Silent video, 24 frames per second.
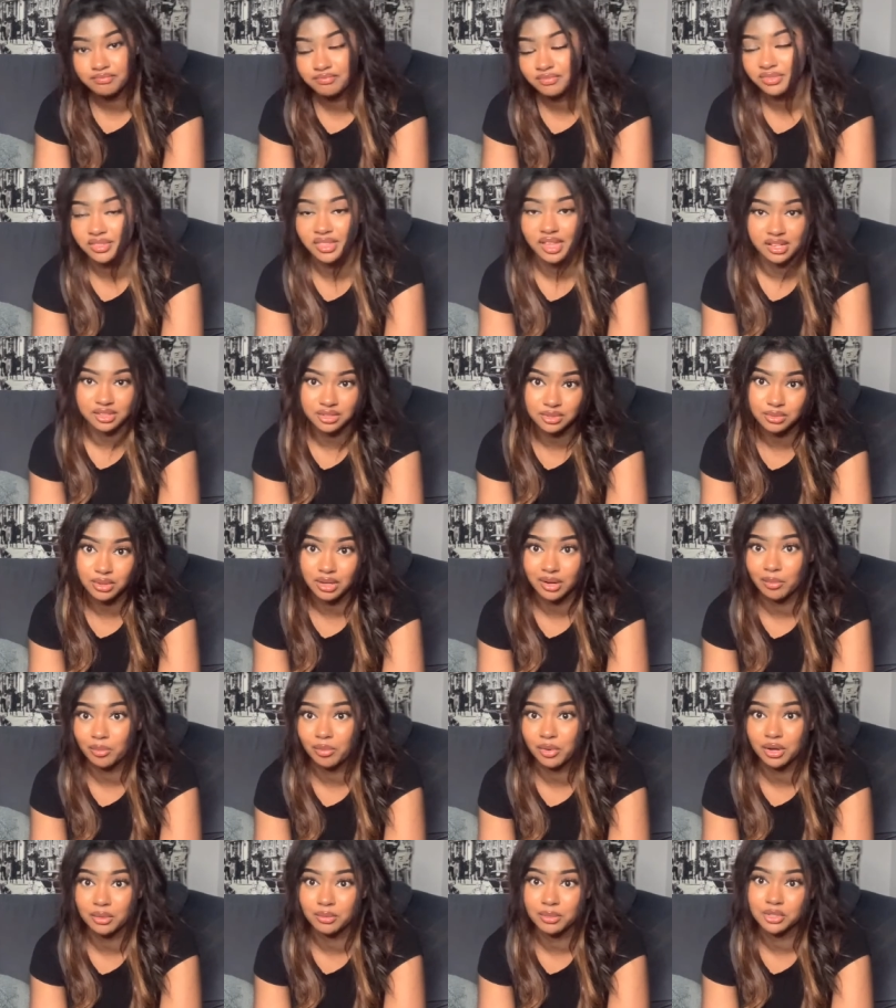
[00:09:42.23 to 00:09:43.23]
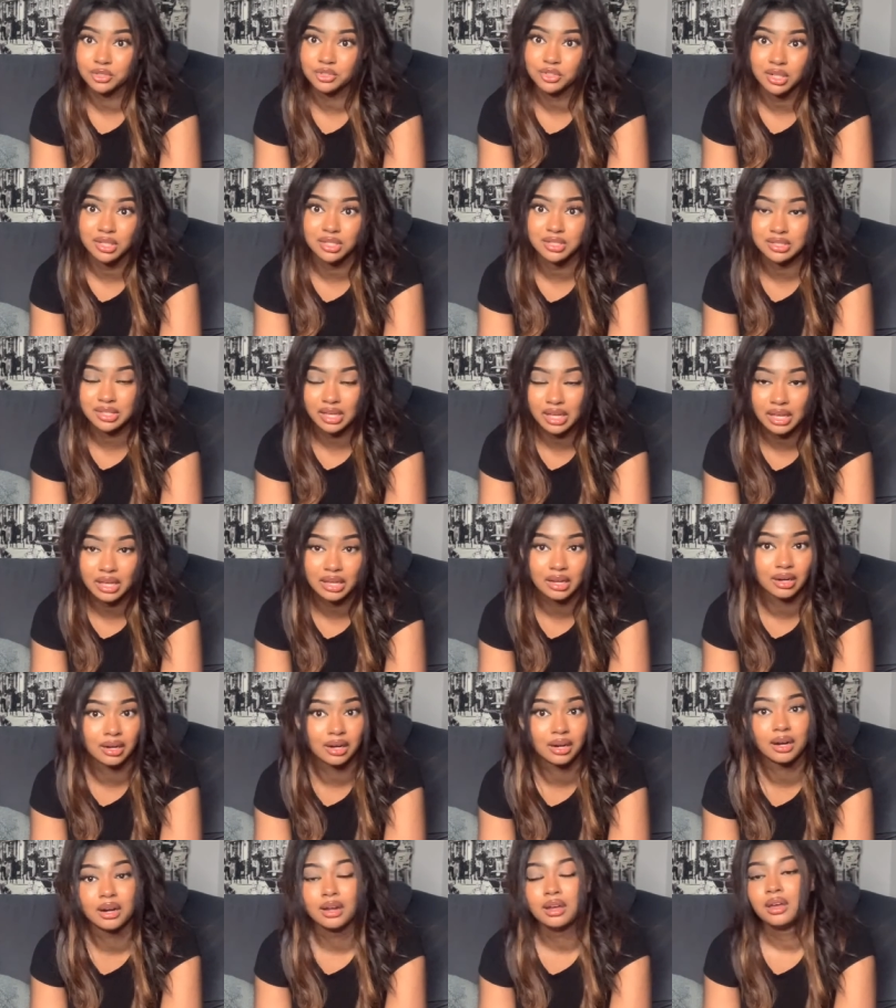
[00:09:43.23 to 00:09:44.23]
That's what I'm pretty much trying to say
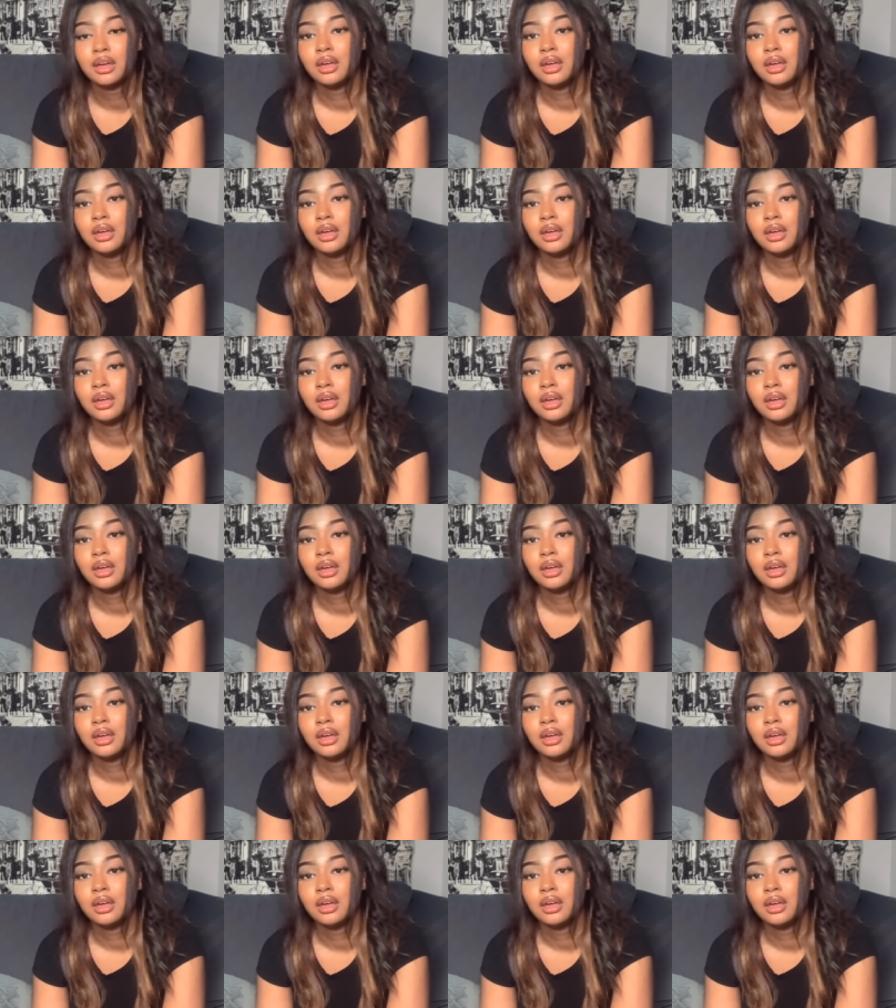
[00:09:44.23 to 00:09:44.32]
here.